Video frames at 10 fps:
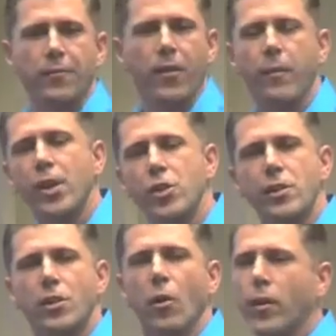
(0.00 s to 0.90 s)
inflammation
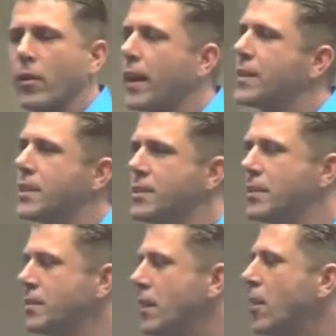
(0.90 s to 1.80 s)
is low or non
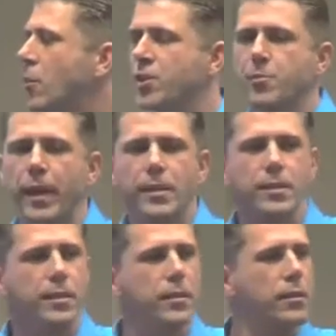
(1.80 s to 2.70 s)
existent, which
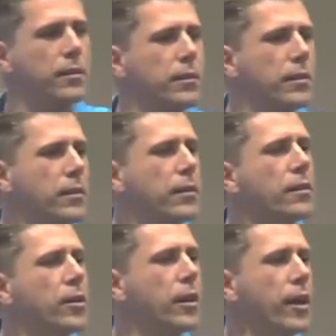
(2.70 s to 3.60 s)
means
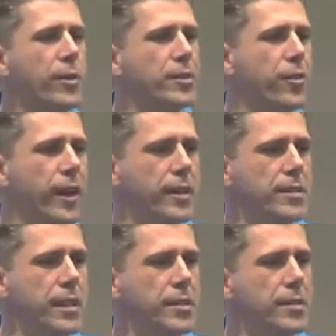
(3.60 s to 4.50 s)
you're not at risk for any
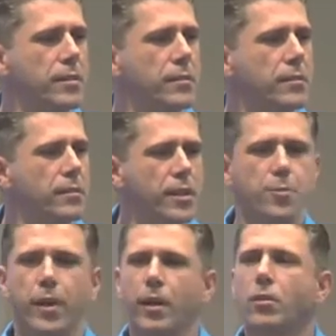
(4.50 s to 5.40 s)
disease. That's
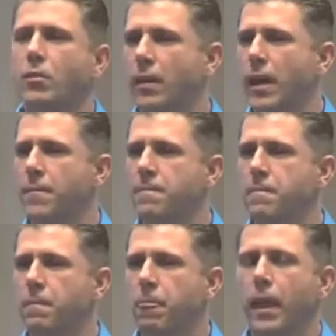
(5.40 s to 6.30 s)
pretty cool, right?
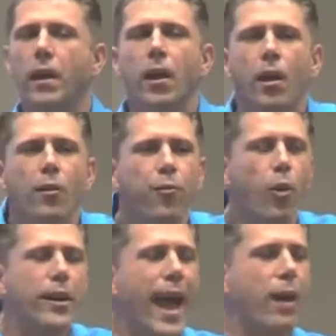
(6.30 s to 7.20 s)

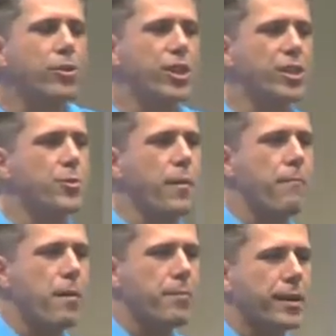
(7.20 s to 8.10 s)
For now, just
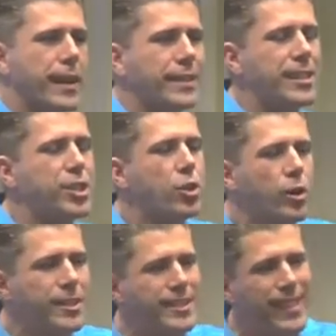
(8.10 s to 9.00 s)
remember that this
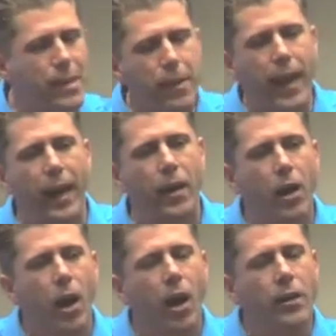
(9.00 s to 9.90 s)
toxemia
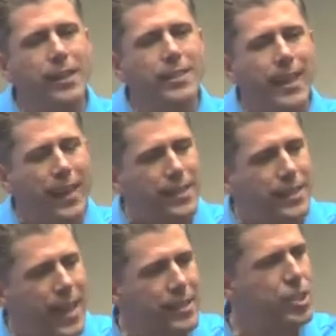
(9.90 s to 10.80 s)
are these
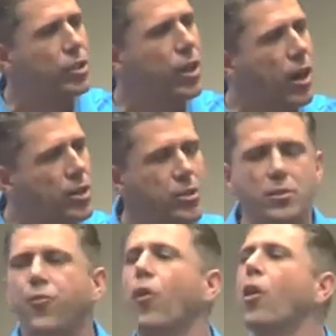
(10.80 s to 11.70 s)
excess
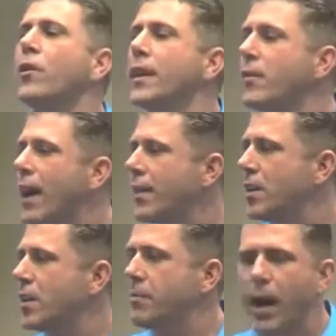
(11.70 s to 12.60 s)
toxins floating around in
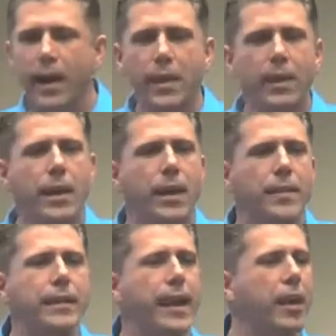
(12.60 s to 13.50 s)
your body
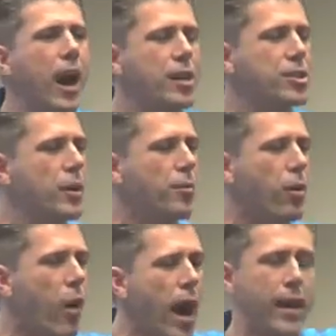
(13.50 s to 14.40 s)
that they cause number
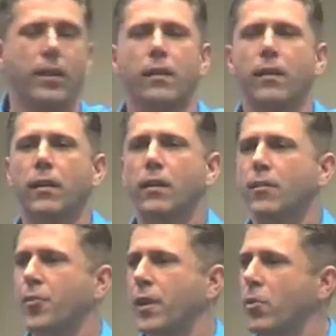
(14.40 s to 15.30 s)
one,
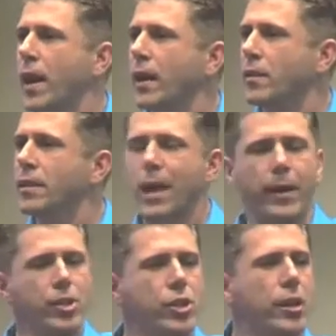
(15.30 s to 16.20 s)
free radical
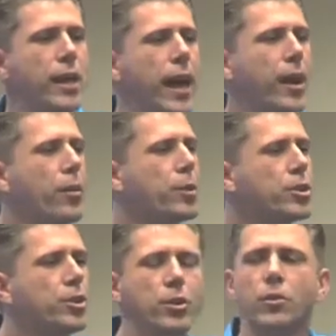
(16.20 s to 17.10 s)
damage, and number
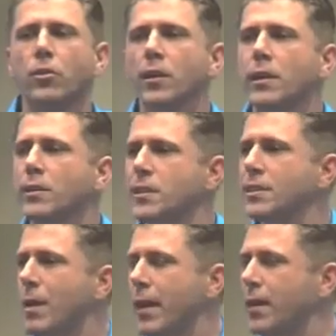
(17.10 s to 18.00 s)
two,
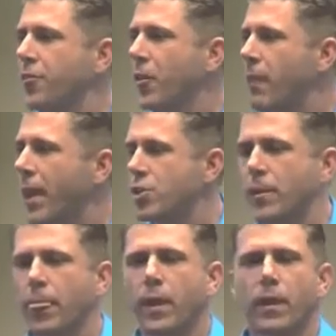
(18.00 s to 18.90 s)
systemic
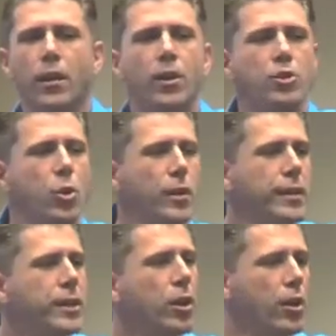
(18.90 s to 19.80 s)
inflammation. So we'll
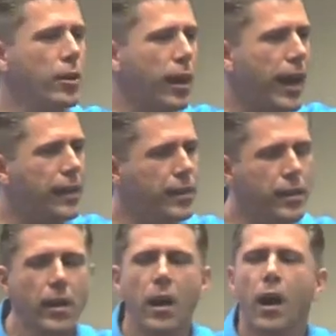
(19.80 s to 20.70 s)
need to learn
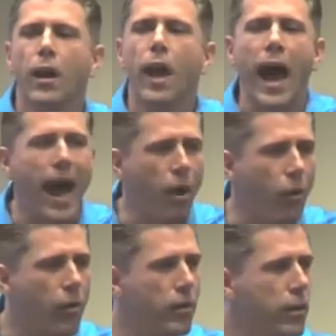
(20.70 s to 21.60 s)
later on
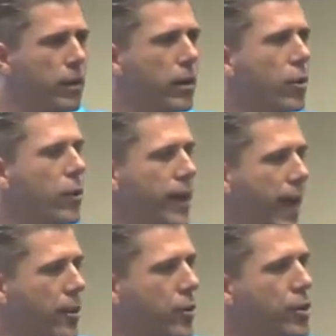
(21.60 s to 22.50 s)
how we
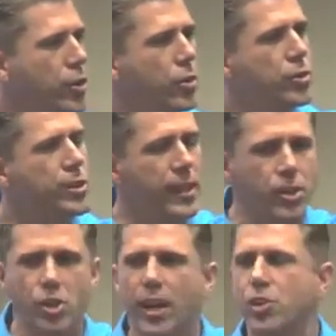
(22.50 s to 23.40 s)
can reduce the
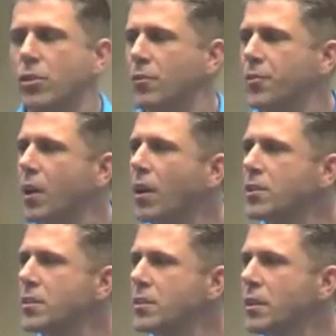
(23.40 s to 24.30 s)
ingestion of
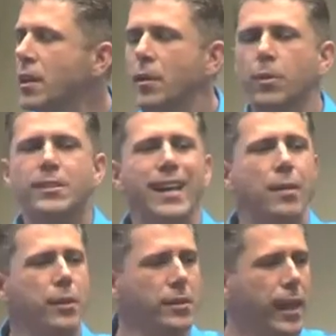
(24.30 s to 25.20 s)
toxins, but
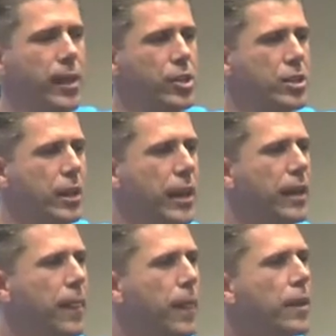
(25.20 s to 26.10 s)
simultaneously